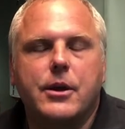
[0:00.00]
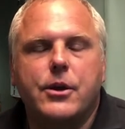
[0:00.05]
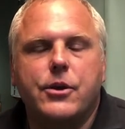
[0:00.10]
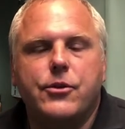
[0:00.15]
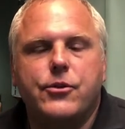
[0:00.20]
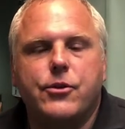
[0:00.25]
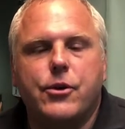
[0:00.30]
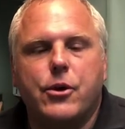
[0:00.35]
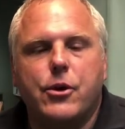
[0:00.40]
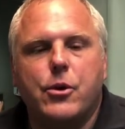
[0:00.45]

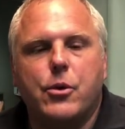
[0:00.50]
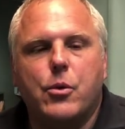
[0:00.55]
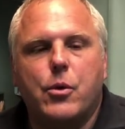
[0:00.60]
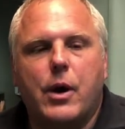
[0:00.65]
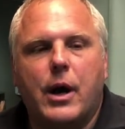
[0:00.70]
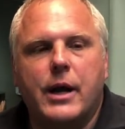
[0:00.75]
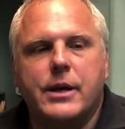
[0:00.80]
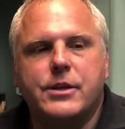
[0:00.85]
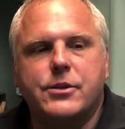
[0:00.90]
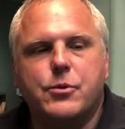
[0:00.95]
So
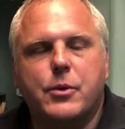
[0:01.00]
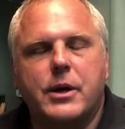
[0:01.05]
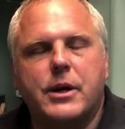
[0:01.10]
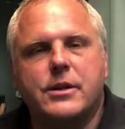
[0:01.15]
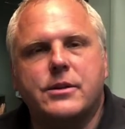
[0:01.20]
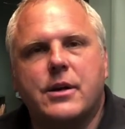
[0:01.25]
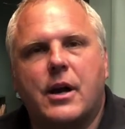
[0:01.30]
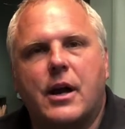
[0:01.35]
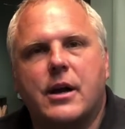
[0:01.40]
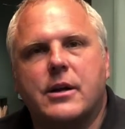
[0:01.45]
I just wanted
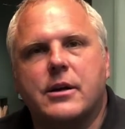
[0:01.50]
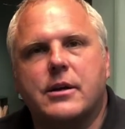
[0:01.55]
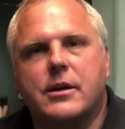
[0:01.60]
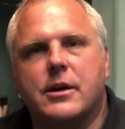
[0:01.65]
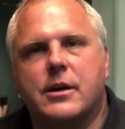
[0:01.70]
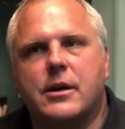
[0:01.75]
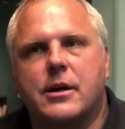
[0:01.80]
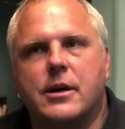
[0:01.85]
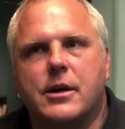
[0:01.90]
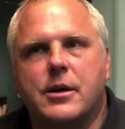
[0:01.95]
to talk
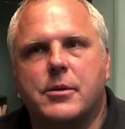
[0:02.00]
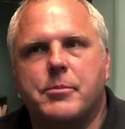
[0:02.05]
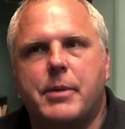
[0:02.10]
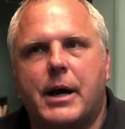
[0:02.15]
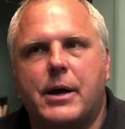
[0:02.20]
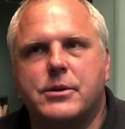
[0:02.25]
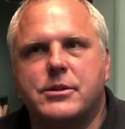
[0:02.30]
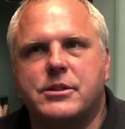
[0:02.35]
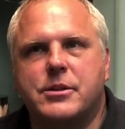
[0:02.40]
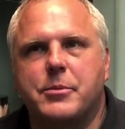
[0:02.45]

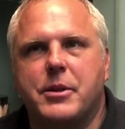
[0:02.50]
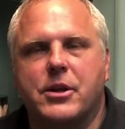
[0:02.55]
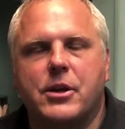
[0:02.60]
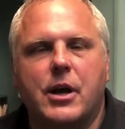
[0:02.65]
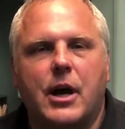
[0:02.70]
about some of the